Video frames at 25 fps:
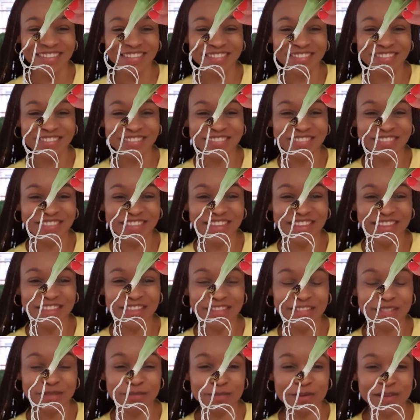So yeah,
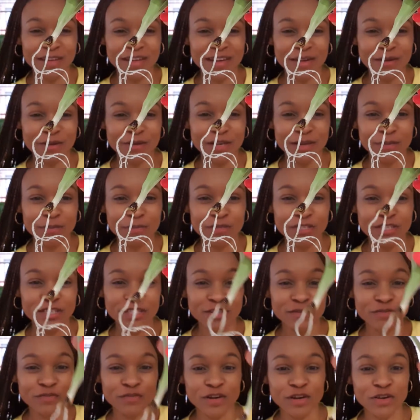that's better. When I put it
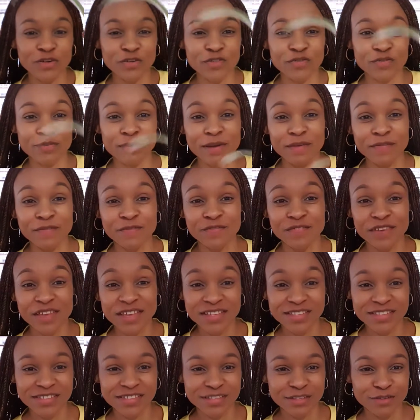in front of my
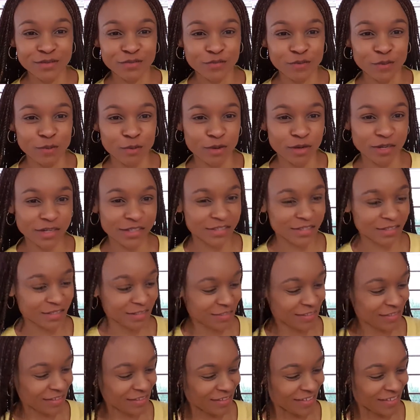face, it focuses.